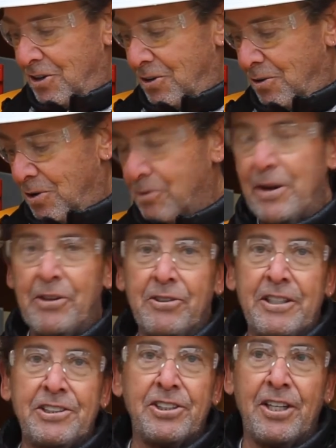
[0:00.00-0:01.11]
or
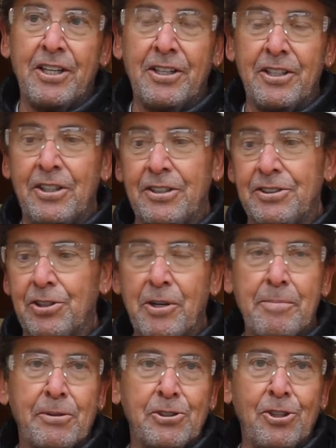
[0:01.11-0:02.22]
whether it's
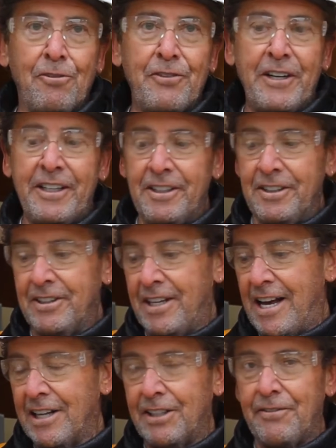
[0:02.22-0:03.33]
sodium persulfate
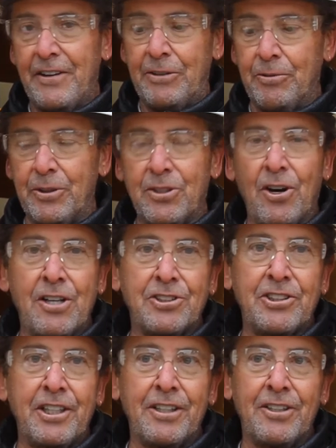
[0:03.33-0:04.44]
activated with
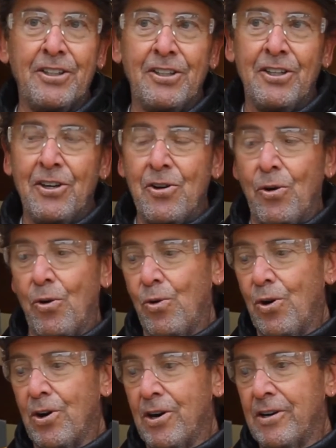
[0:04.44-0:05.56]
caustic,
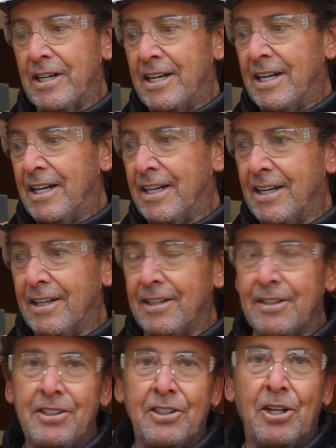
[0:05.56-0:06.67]
or
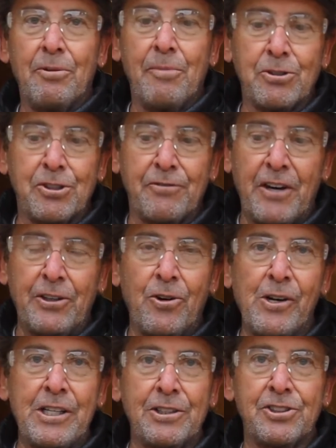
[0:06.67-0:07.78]
emulsified
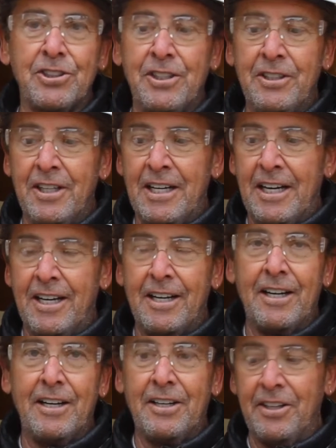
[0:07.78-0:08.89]
oils.
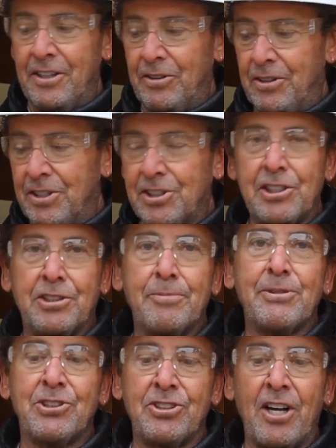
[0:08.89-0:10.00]
This
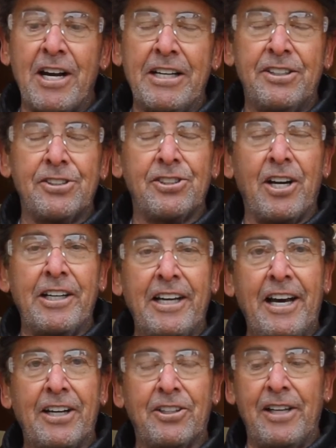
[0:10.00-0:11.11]
system is designed to
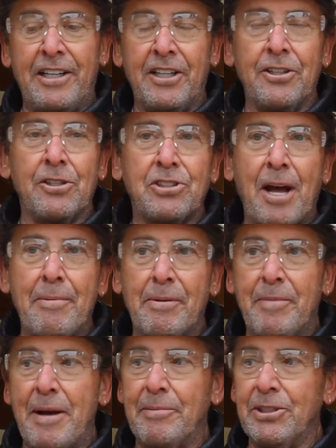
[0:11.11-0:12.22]
handle any of those type of
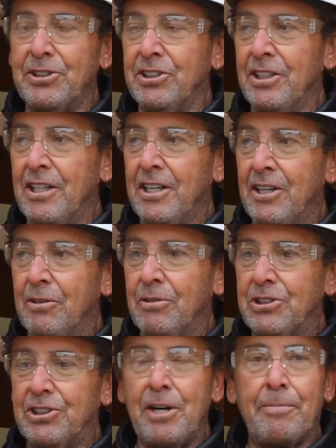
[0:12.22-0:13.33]
amendments,
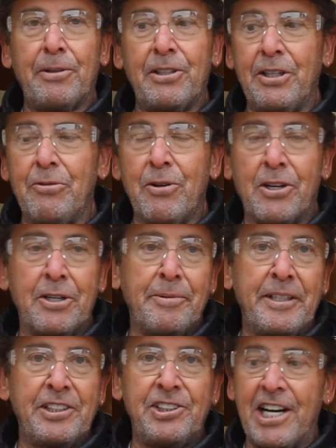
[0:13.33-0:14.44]
which typically we're going to
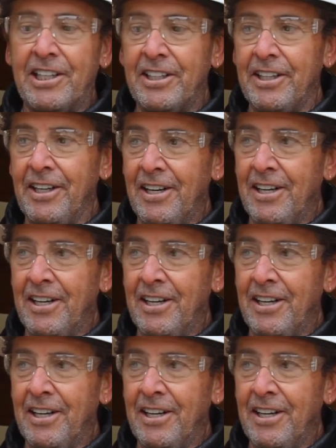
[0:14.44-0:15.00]
be injecting